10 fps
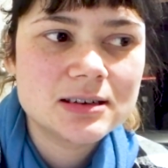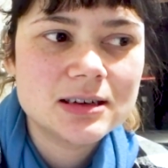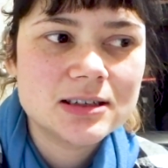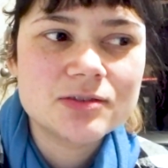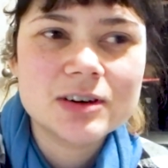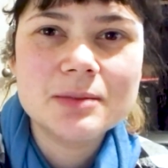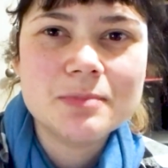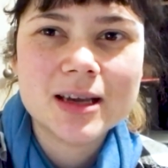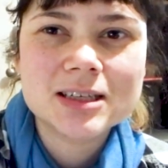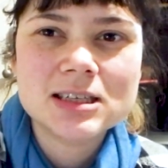It's very
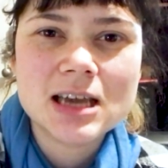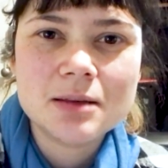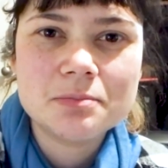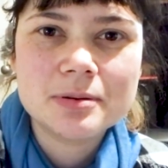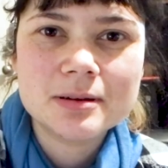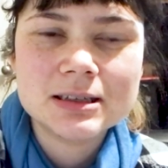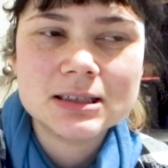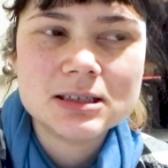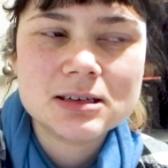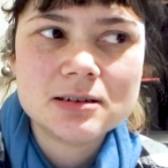mixtape and
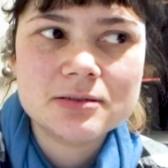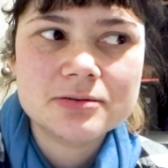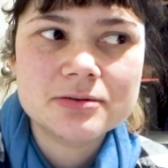stuff.